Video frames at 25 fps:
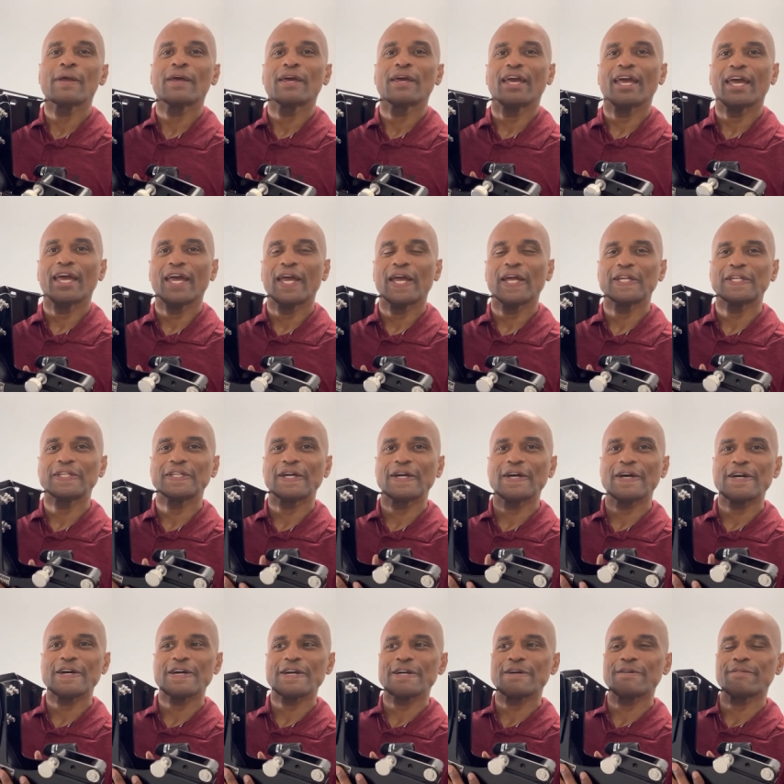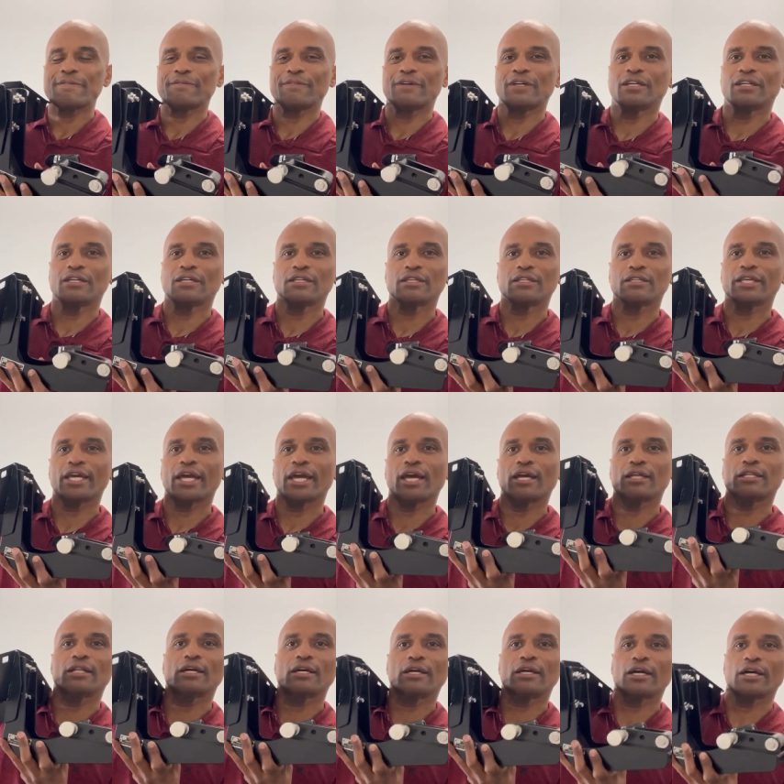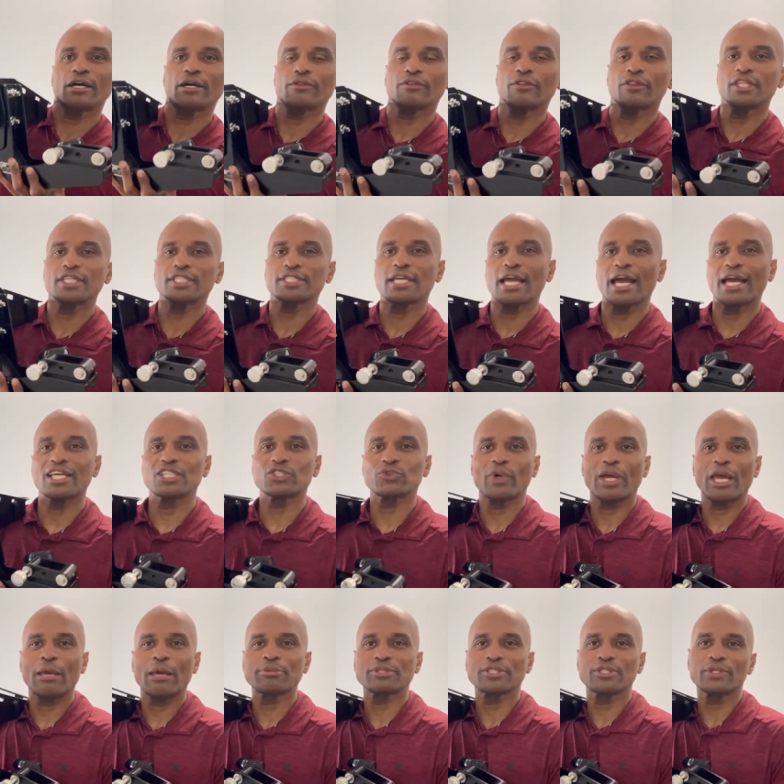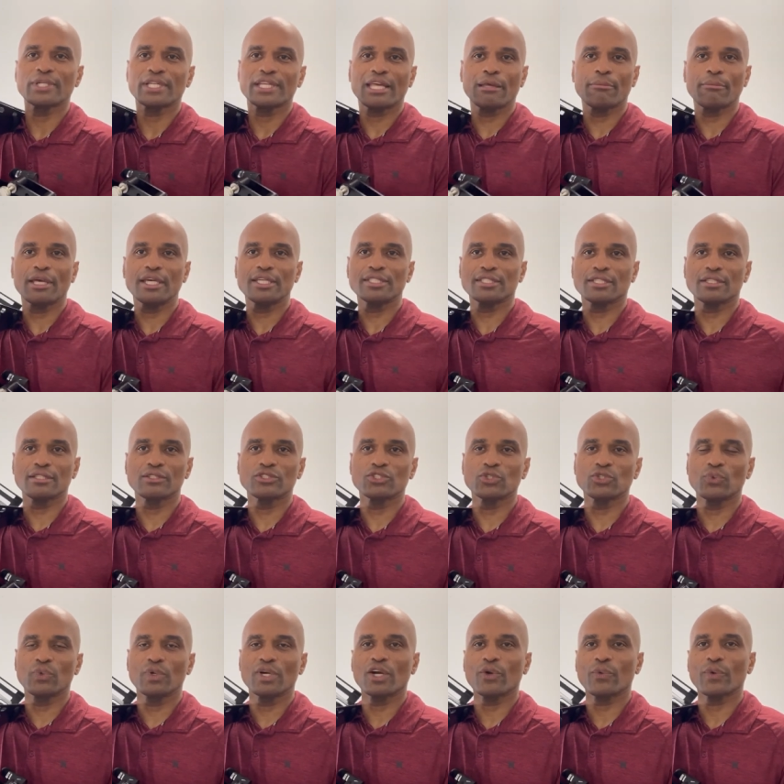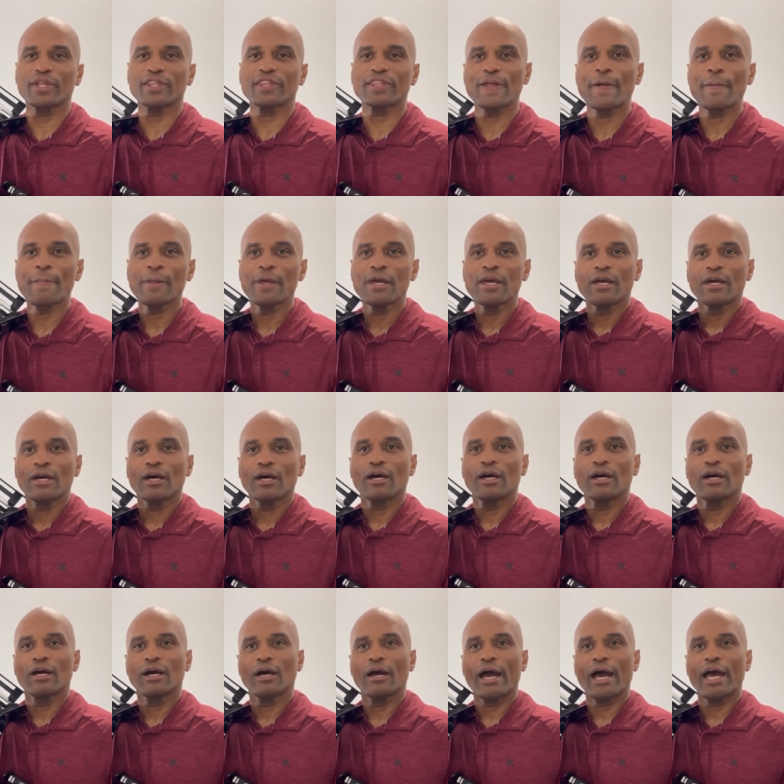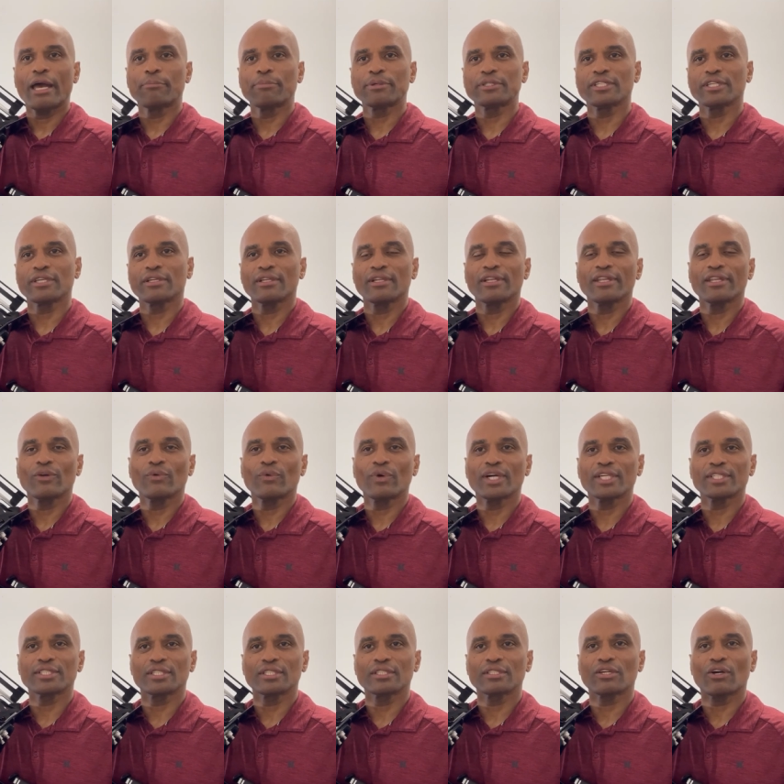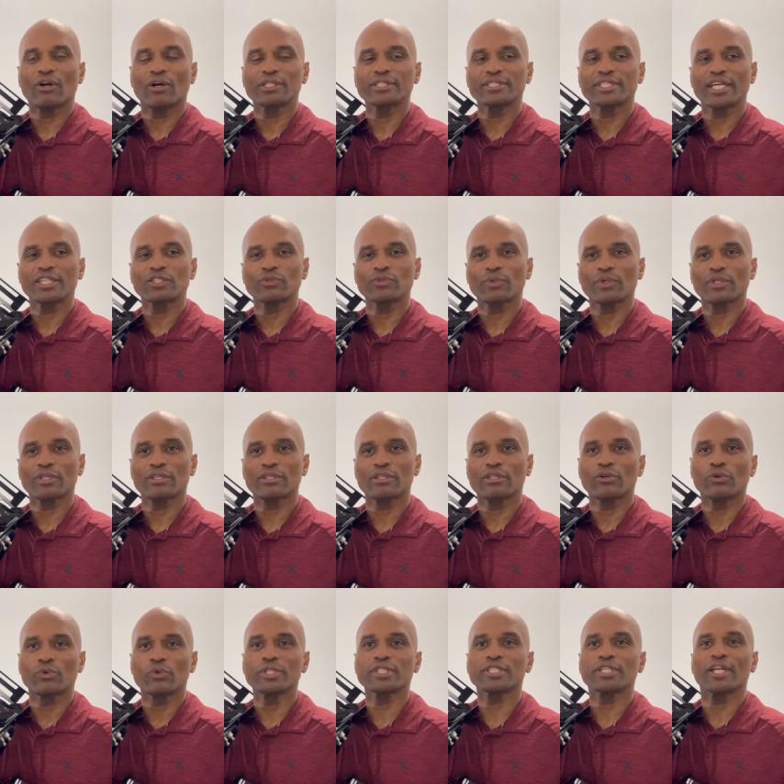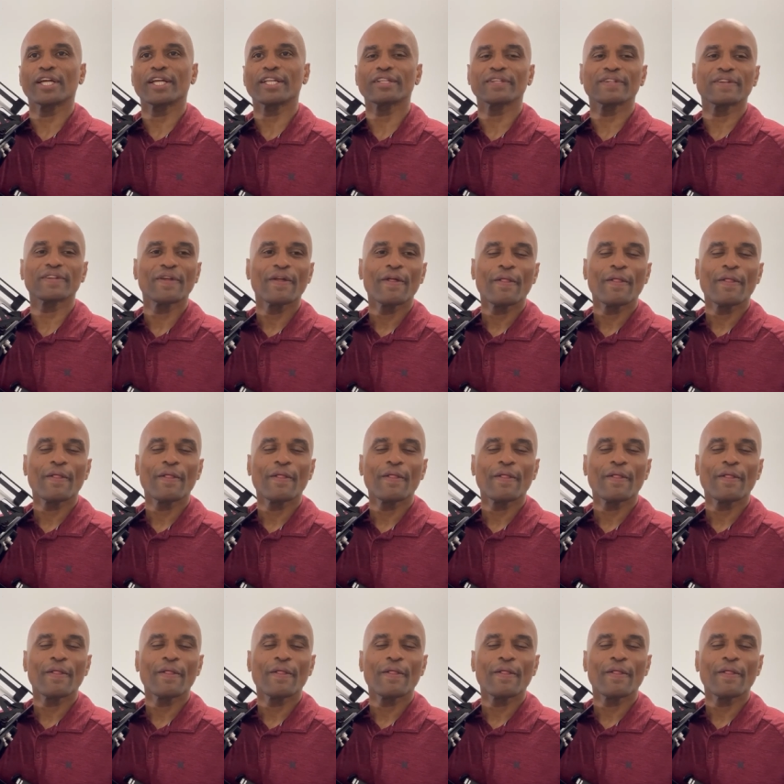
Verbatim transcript: and um, yeah, uh, these guys were absolutely amazing to work with. Uh, I particularly was in contact with Ruslan,